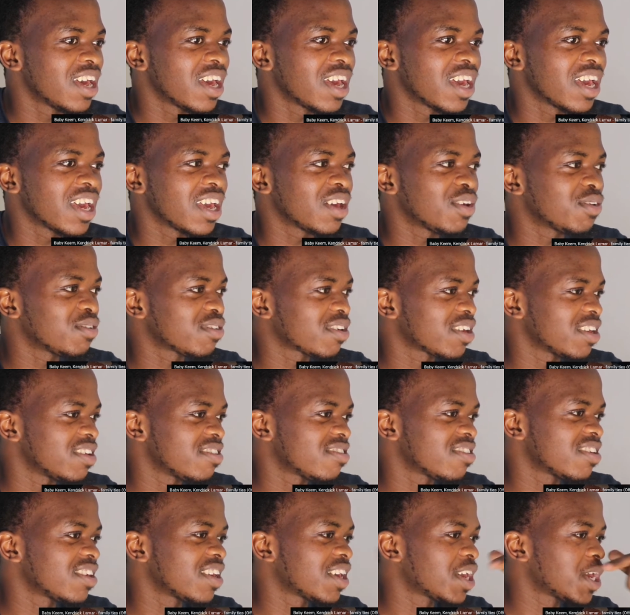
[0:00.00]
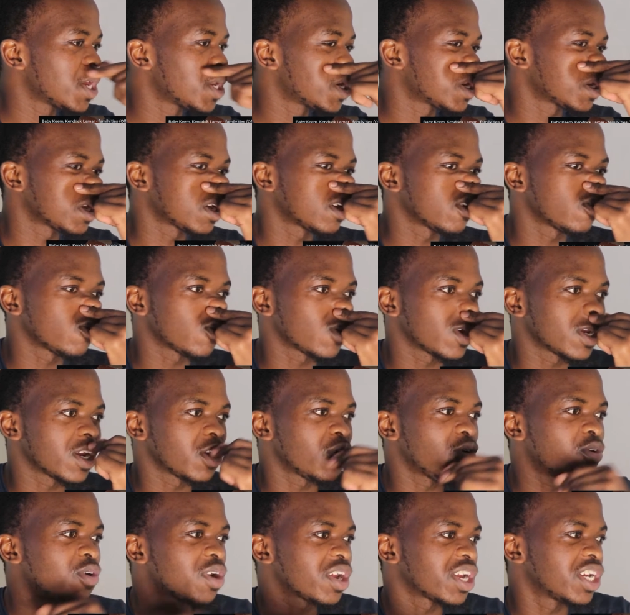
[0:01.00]
You can see Kendrick is
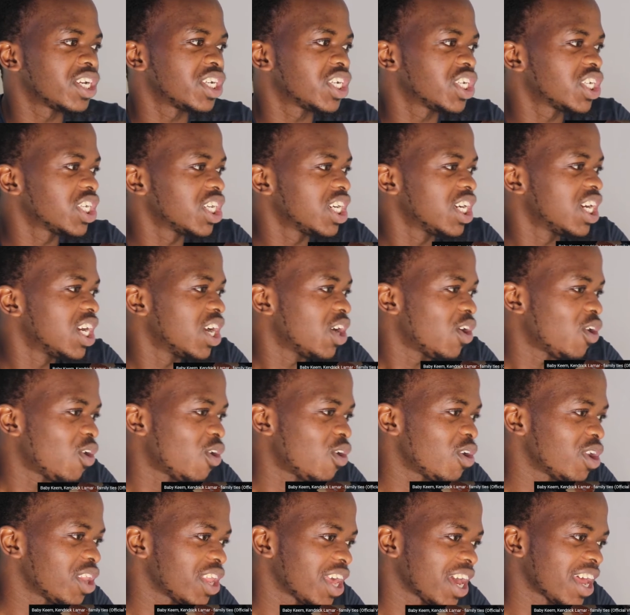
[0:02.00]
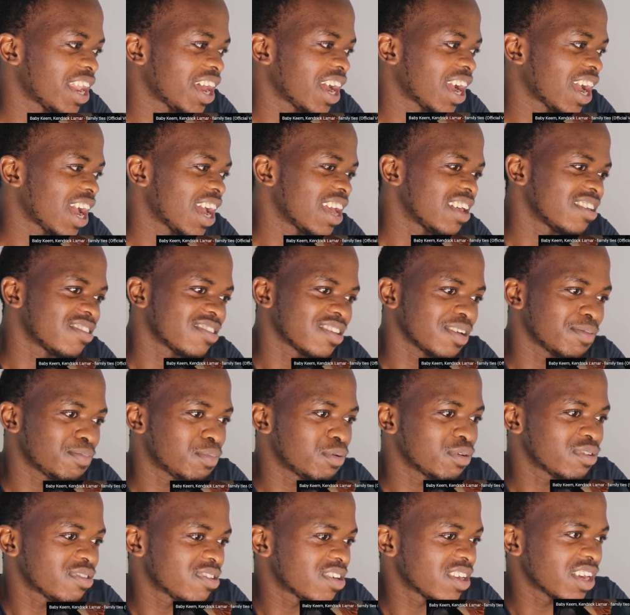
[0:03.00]
wearing orange. All the other guys
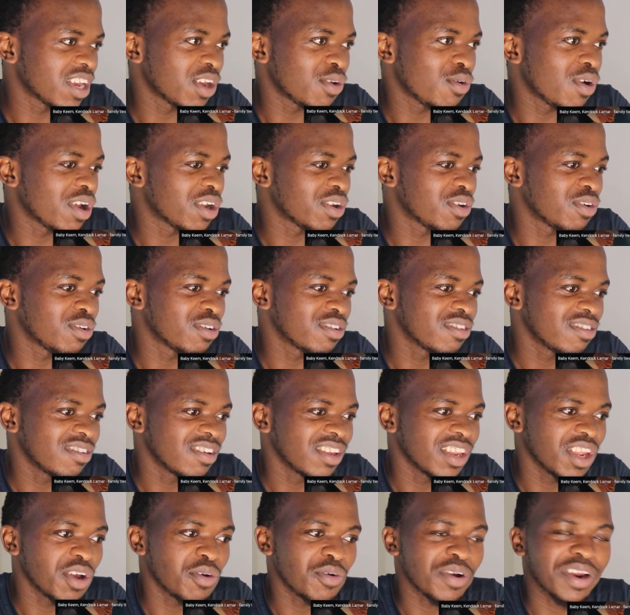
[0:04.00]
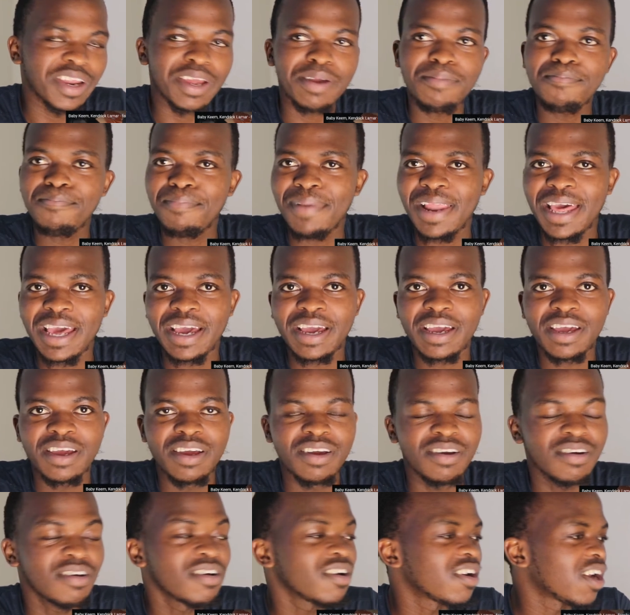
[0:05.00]
supporting and whatnot, they're wearing black,
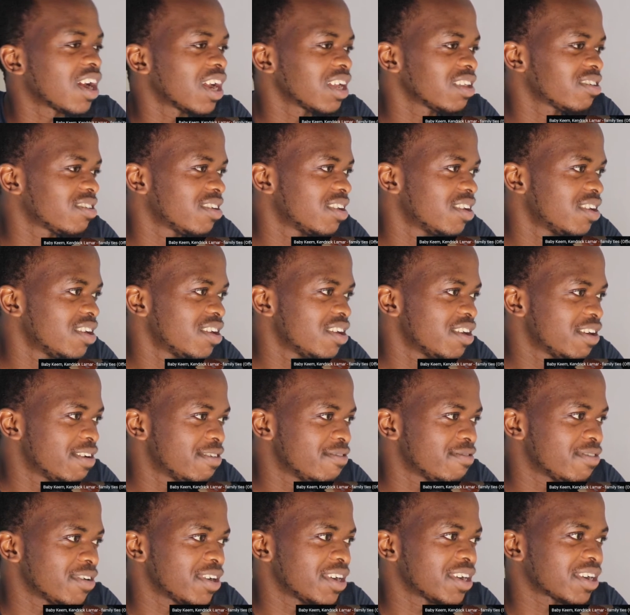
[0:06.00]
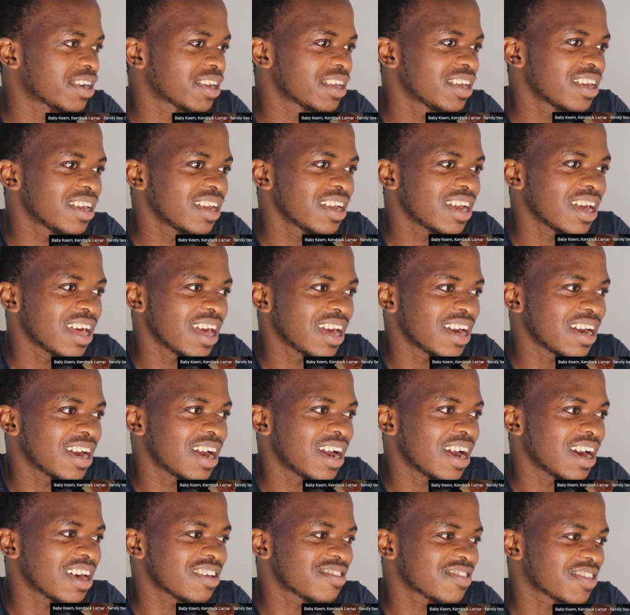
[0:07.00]
right? Very
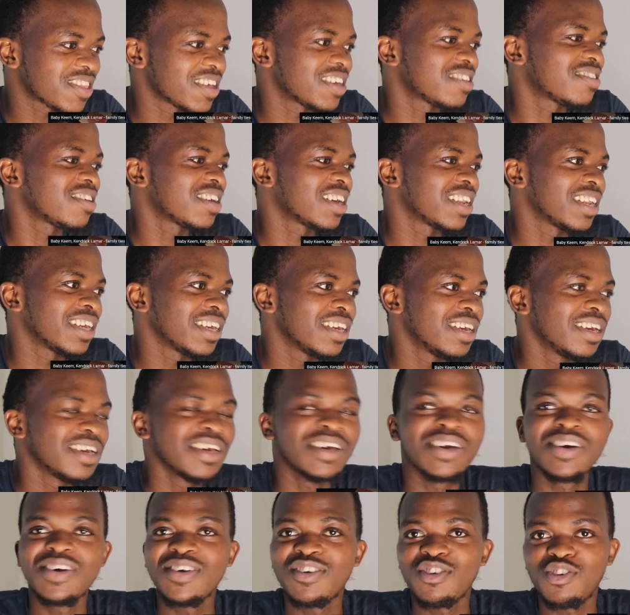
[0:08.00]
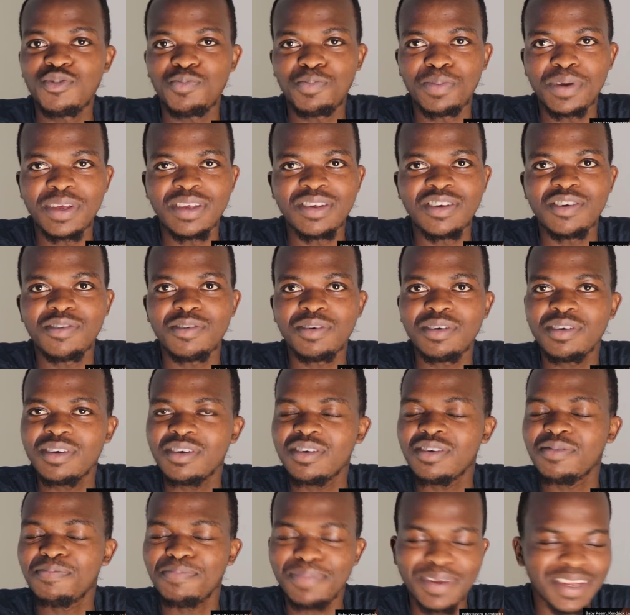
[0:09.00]
aesthetically
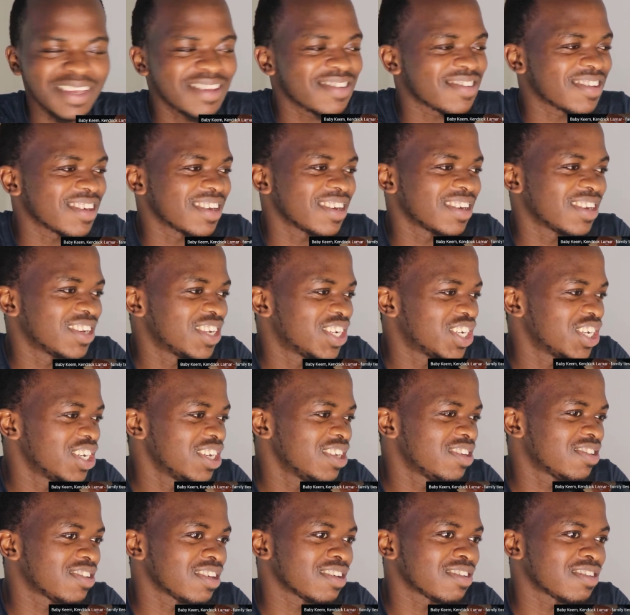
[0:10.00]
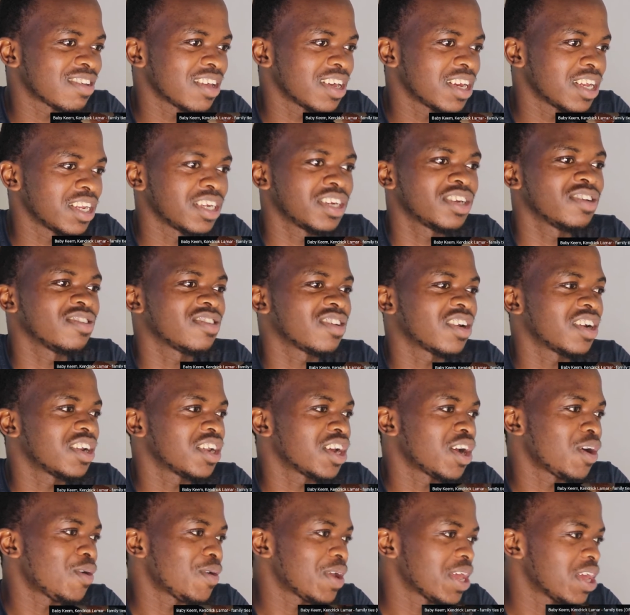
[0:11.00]
pleasing. Jesus, the English is
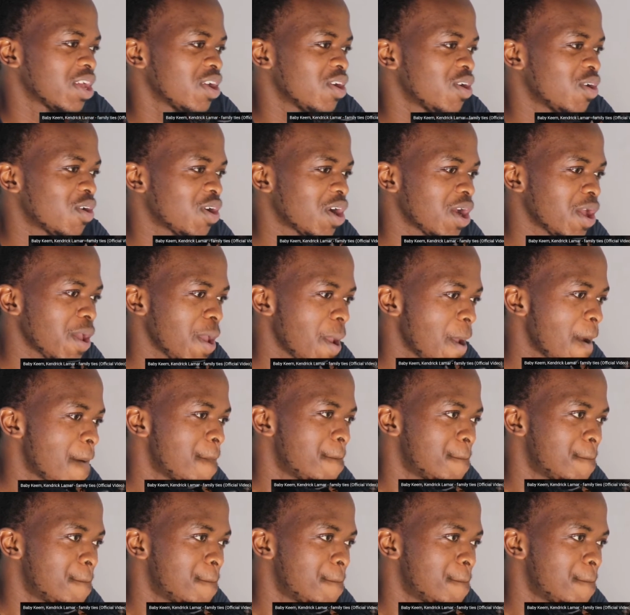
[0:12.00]
running away, right?